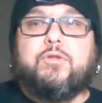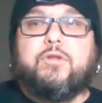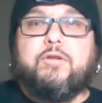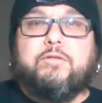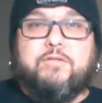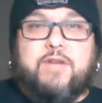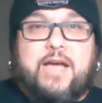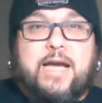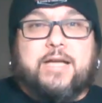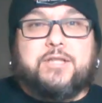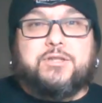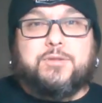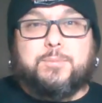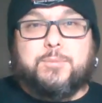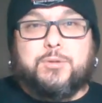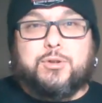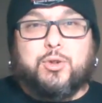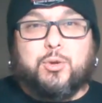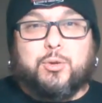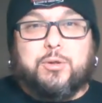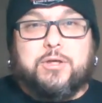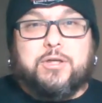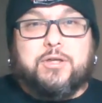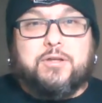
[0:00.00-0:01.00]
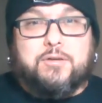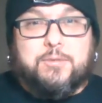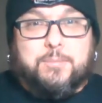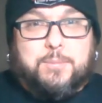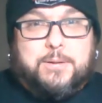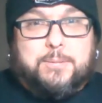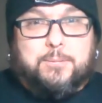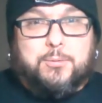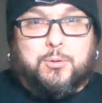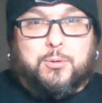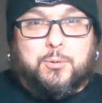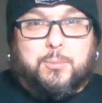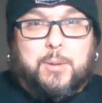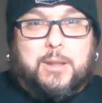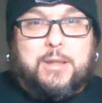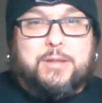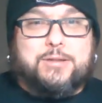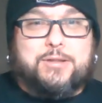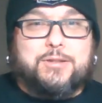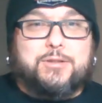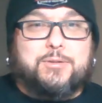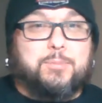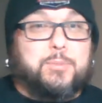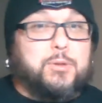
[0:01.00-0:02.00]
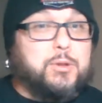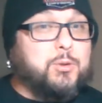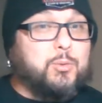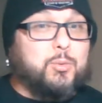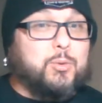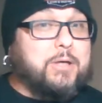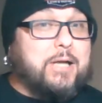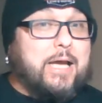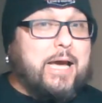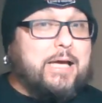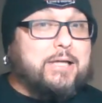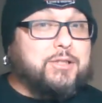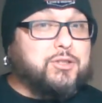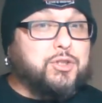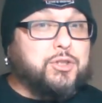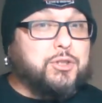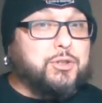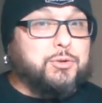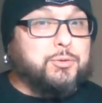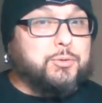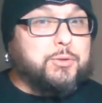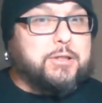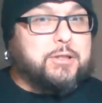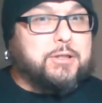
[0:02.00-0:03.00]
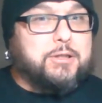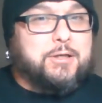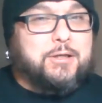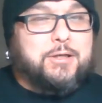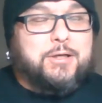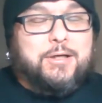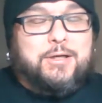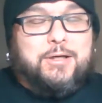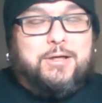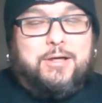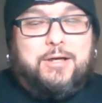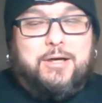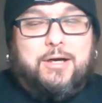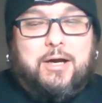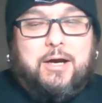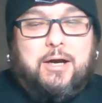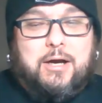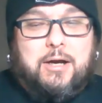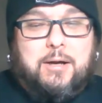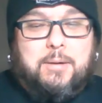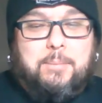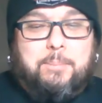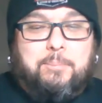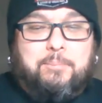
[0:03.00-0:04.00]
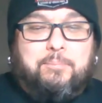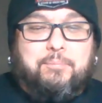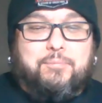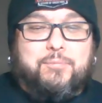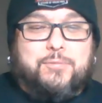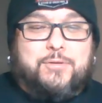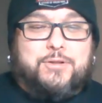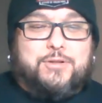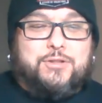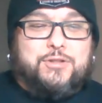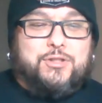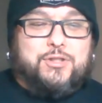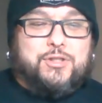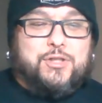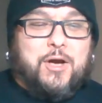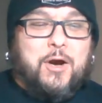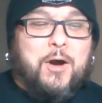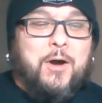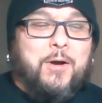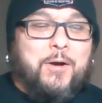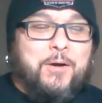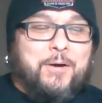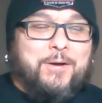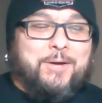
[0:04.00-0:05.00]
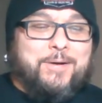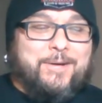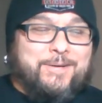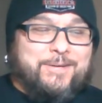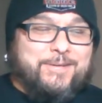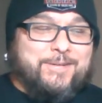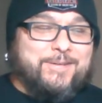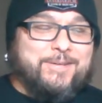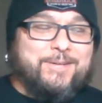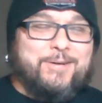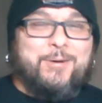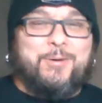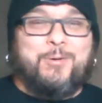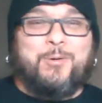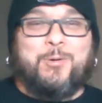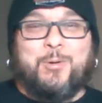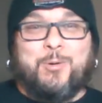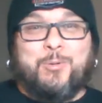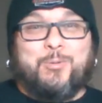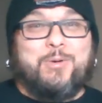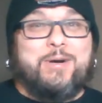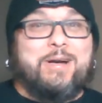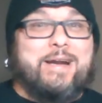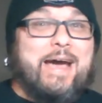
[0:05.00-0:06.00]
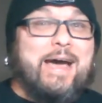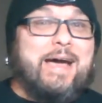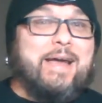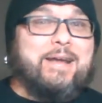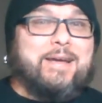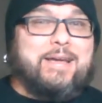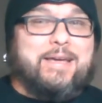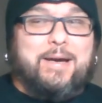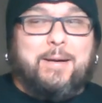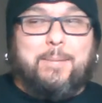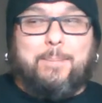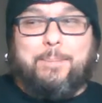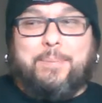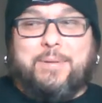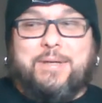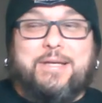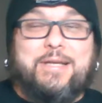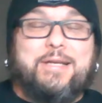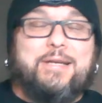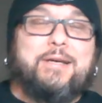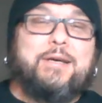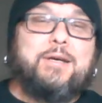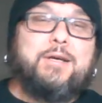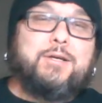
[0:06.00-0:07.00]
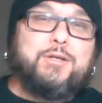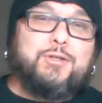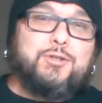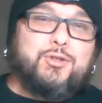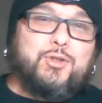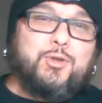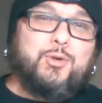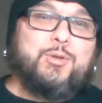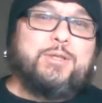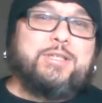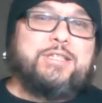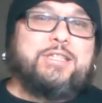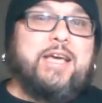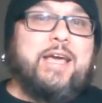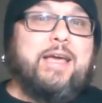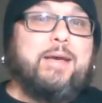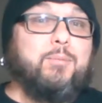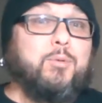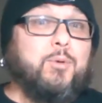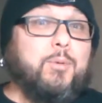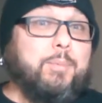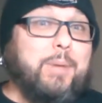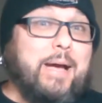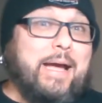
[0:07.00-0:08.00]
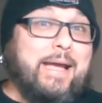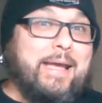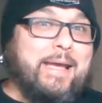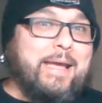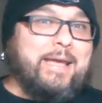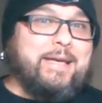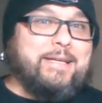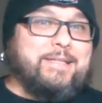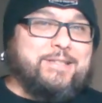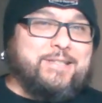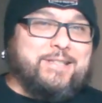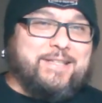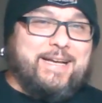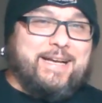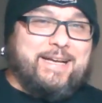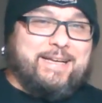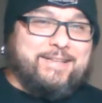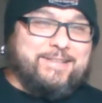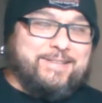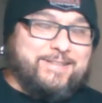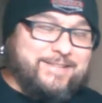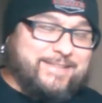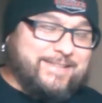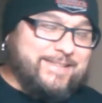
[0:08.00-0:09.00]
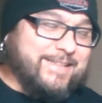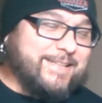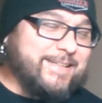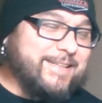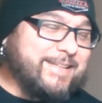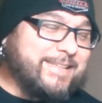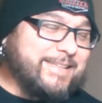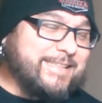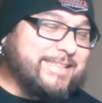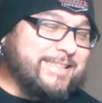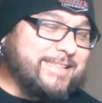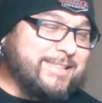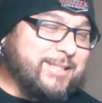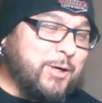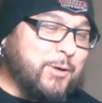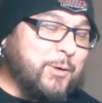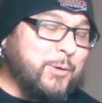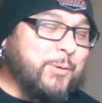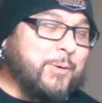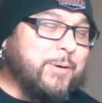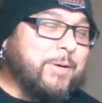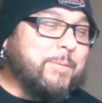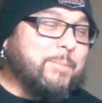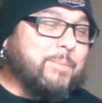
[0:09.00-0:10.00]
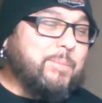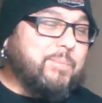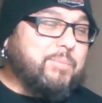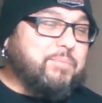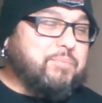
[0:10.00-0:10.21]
The vast majority of the people who bought this book were not children. So we're not accompanied to the table by a child. So